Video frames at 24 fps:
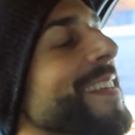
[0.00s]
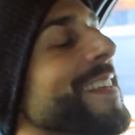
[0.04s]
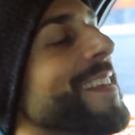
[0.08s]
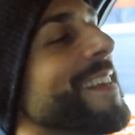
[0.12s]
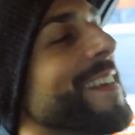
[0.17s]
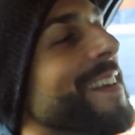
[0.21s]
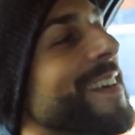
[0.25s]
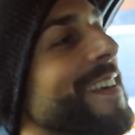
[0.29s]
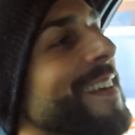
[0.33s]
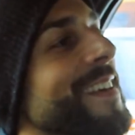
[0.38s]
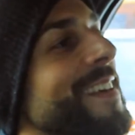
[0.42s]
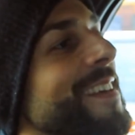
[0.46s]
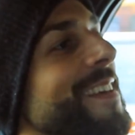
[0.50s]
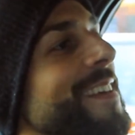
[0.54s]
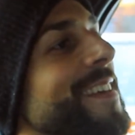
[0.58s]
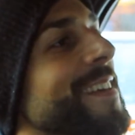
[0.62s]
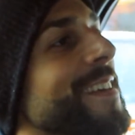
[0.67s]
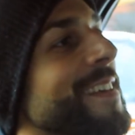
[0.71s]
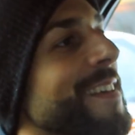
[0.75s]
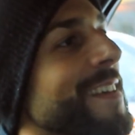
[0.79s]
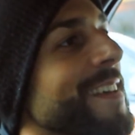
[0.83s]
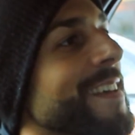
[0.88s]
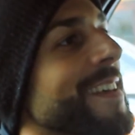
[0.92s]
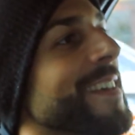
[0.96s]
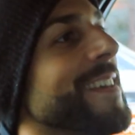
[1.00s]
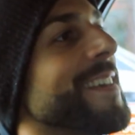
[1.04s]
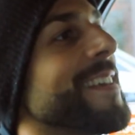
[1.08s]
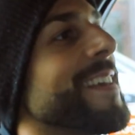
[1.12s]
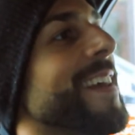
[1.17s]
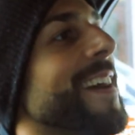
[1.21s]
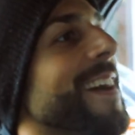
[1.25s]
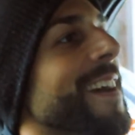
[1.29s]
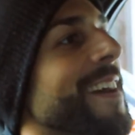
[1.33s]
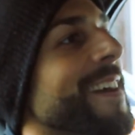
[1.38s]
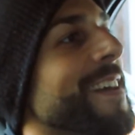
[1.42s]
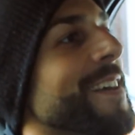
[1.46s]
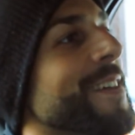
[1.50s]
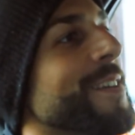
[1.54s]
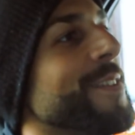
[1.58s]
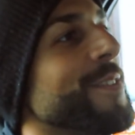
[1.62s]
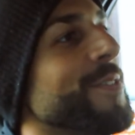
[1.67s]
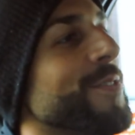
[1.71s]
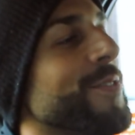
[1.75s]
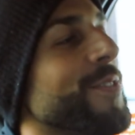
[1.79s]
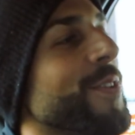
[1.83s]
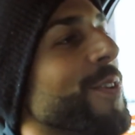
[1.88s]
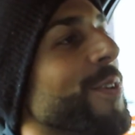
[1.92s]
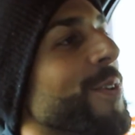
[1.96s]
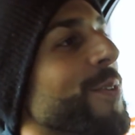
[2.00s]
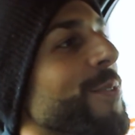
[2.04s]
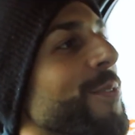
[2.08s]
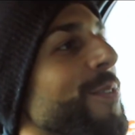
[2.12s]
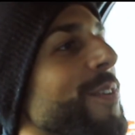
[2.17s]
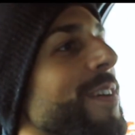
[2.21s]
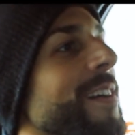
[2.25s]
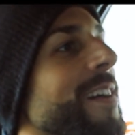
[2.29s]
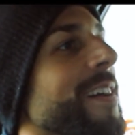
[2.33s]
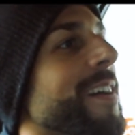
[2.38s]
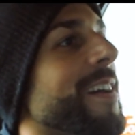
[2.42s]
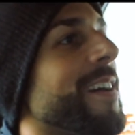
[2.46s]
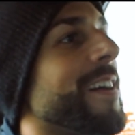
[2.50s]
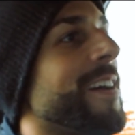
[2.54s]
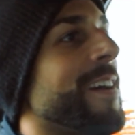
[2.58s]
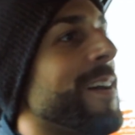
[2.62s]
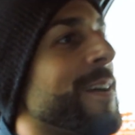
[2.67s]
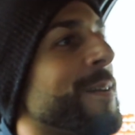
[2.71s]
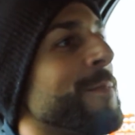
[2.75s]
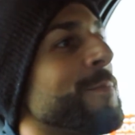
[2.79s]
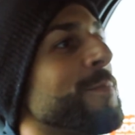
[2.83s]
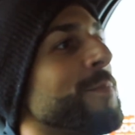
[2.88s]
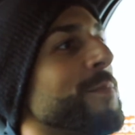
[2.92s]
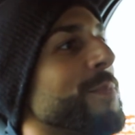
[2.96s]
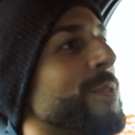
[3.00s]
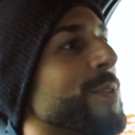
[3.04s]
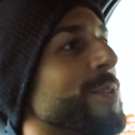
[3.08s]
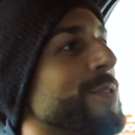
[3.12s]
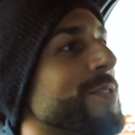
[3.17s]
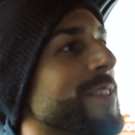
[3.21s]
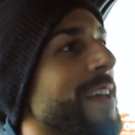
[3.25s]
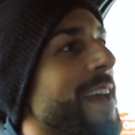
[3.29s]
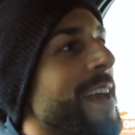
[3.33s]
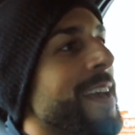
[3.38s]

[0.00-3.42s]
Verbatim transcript: you know, yoga? Yeah. So um, there's